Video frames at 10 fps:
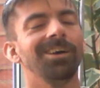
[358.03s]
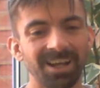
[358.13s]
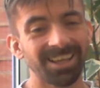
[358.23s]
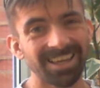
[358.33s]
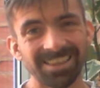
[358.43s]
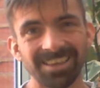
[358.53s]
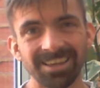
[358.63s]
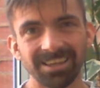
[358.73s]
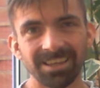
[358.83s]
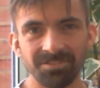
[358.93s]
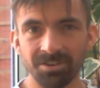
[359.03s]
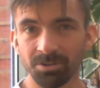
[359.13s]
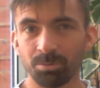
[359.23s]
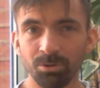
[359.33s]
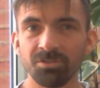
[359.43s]
And again, if you've got
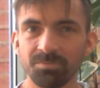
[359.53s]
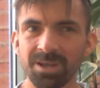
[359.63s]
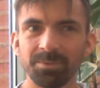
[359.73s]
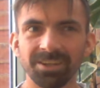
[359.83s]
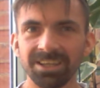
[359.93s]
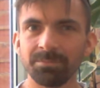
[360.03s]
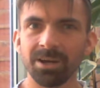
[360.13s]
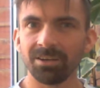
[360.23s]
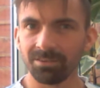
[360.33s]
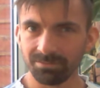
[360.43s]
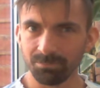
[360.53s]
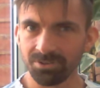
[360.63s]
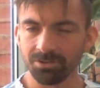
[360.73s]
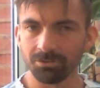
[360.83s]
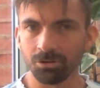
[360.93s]
the proof, maybe an email
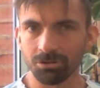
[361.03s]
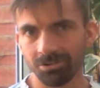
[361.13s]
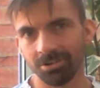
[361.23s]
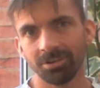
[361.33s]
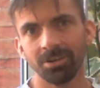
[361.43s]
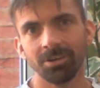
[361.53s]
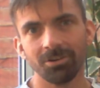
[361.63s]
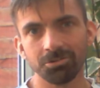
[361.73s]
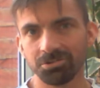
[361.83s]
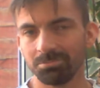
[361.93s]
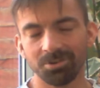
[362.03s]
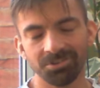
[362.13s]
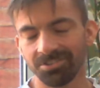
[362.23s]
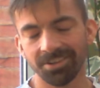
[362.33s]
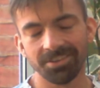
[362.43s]
with your order number or
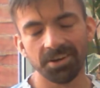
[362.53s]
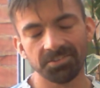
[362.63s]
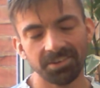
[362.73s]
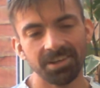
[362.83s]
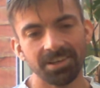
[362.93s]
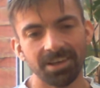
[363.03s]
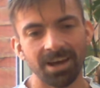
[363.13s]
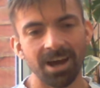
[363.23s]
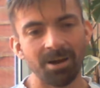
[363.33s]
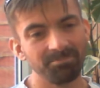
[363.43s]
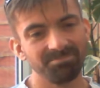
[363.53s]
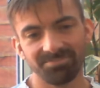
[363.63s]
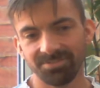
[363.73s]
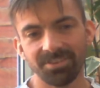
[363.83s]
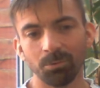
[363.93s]
something like that,
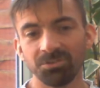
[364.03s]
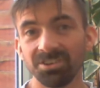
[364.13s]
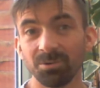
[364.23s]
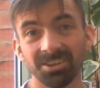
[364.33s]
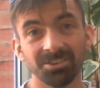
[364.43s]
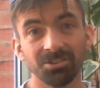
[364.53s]
they will see what they can